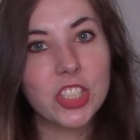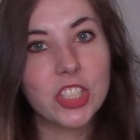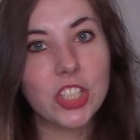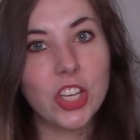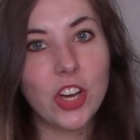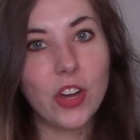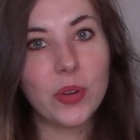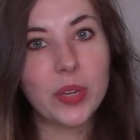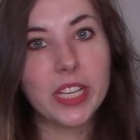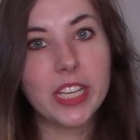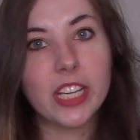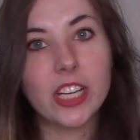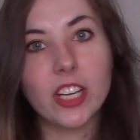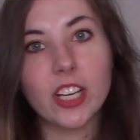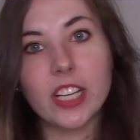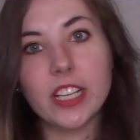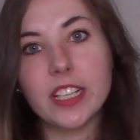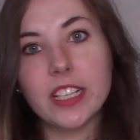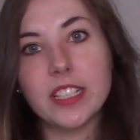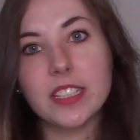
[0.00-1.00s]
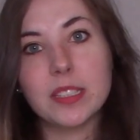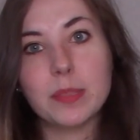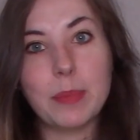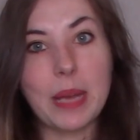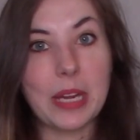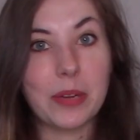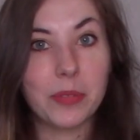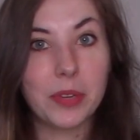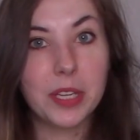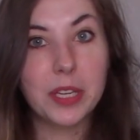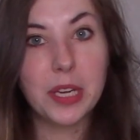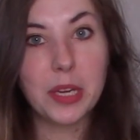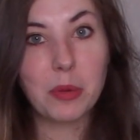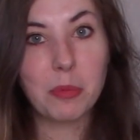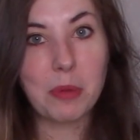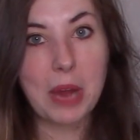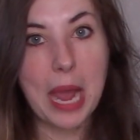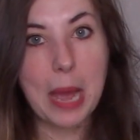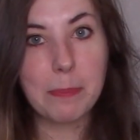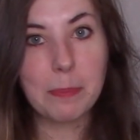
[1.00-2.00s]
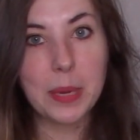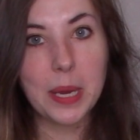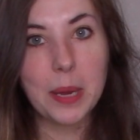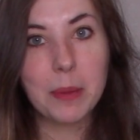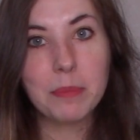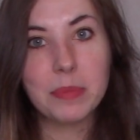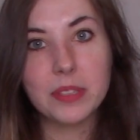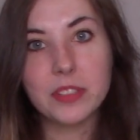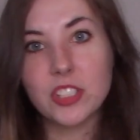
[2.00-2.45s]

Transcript: So here is my reading wrap up.